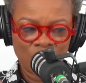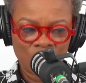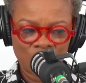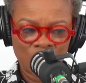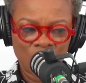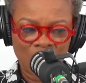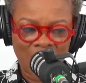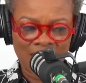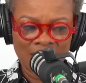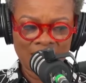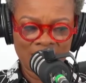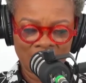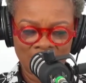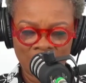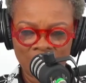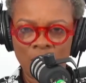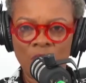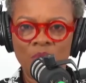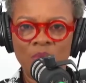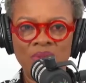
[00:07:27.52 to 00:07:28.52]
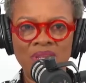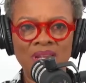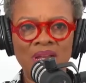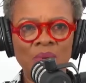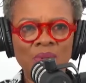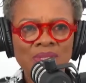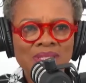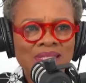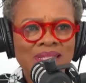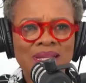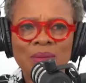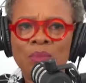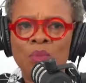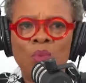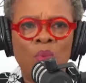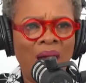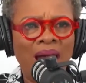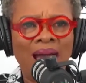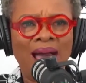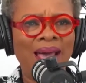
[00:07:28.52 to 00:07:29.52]
you to answer for me now. What's the
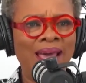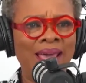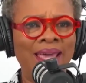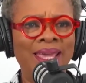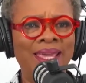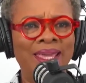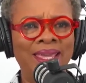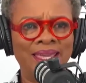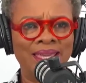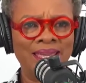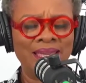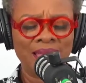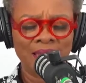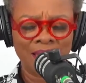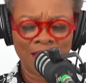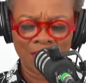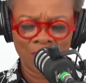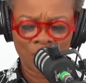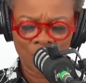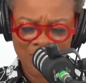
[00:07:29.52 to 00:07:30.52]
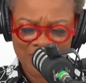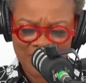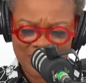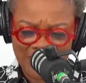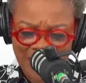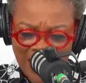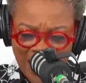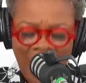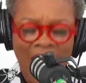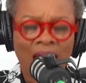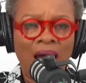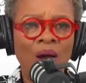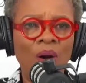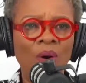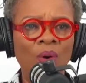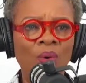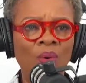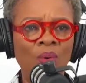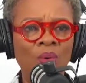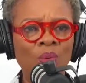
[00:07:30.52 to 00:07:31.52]
why? What's the
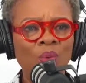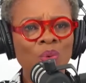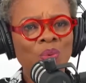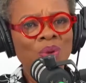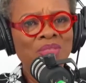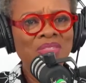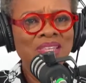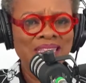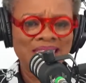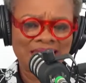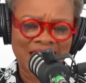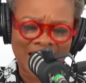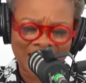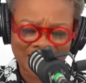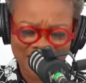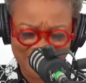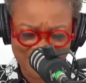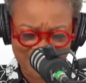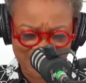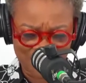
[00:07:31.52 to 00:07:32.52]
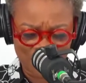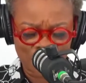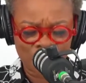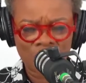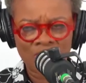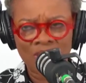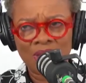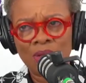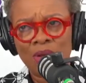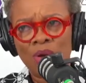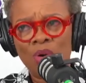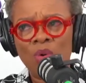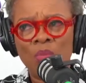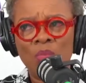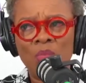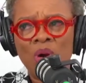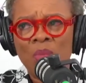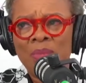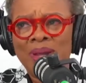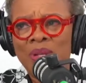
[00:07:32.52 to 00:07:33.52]
how? What were the challenges? Did you say, "Oh,
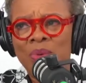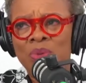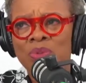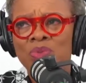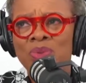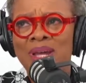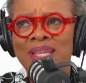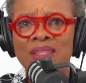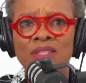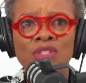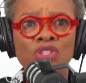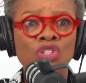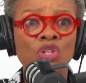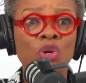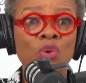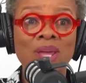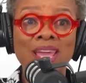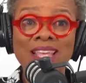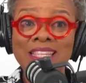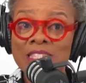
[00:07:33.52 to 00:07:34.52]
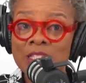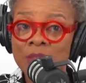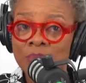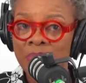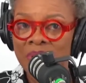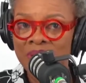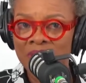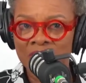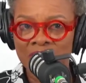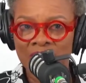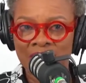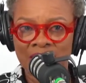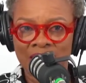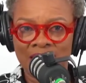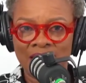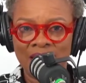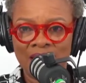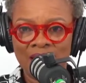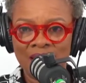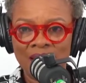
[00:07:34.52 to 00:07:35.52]
Mom, I don't want to write the story,"
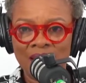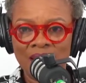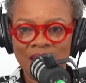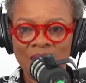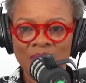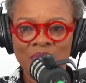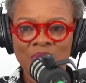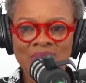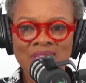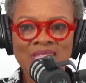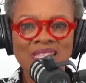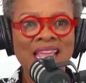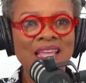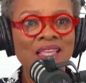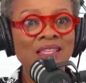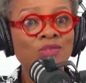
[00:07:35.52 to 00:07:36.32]
especially because it's like